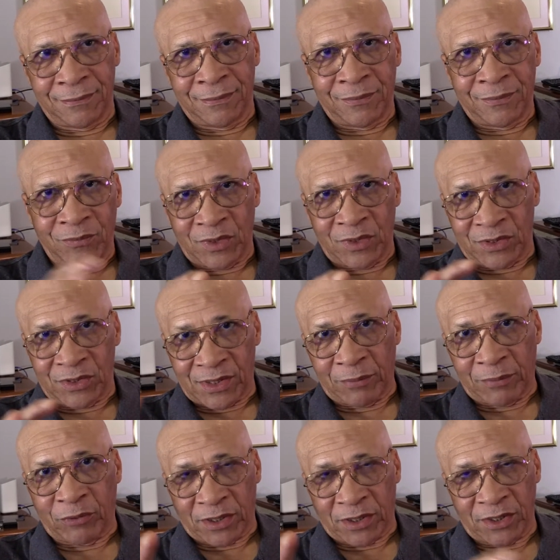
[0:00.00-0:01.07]
he start
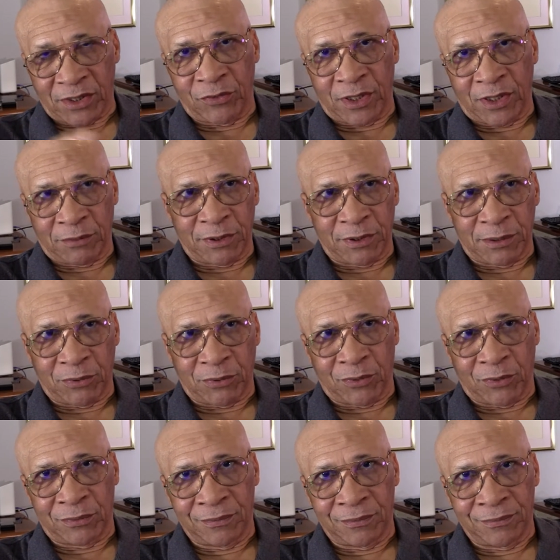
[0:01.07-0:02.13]
prosecuting
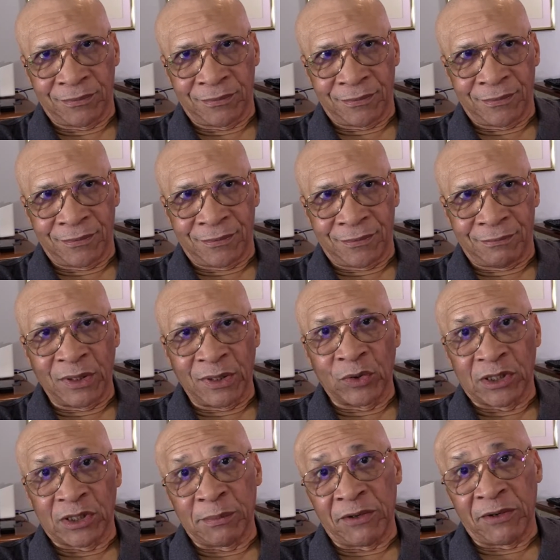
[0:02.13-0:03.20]
people, because
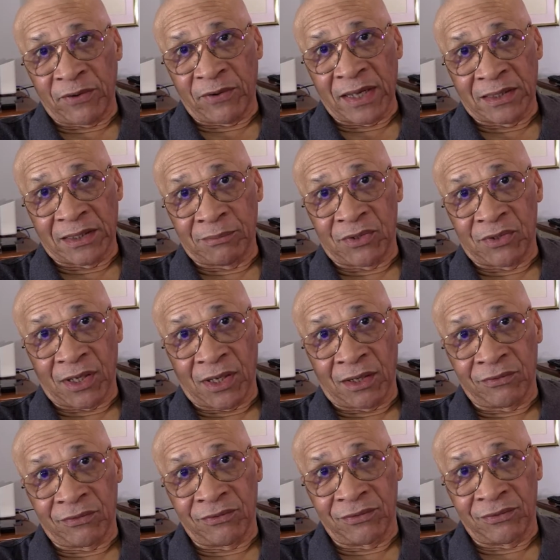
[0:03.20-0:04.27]
he may find
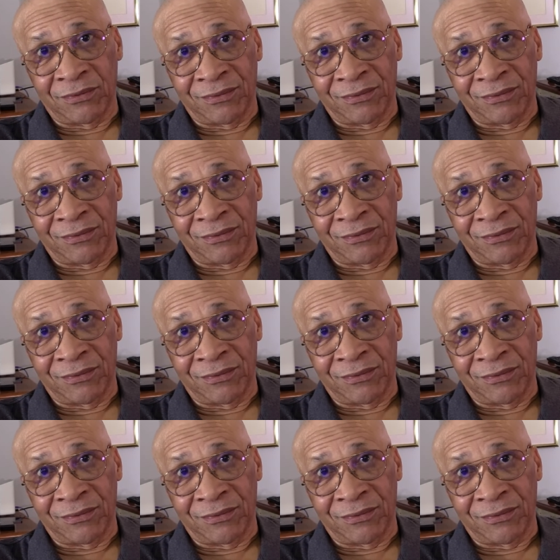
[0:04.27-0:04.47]
himself